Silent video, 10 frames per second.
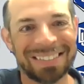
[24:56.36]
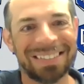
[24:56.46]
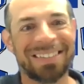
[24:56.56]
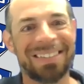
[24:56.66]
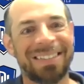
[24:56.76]

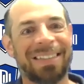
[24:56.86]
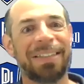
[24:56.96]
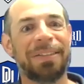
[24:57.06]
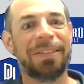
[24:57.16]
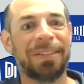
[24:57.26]

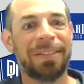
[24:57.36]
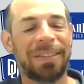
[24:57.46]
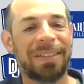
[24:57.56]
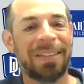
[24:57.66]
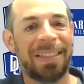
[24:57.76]

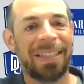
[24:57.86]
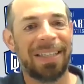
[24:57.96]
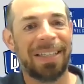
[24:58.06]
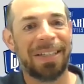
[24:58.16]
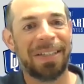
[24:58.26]

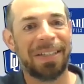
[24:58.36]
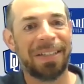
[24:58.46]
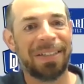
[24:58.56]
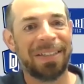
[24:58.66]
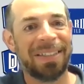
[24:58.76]

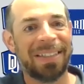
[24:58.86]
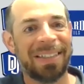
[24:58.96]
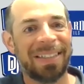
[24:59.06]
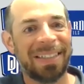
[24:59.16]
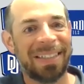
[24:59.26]

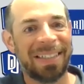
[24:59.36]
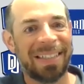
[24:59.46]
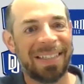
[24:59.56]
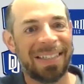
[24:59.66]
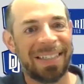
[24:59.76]

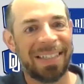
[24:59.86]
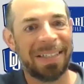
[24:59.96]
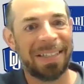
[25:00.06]
[no speech]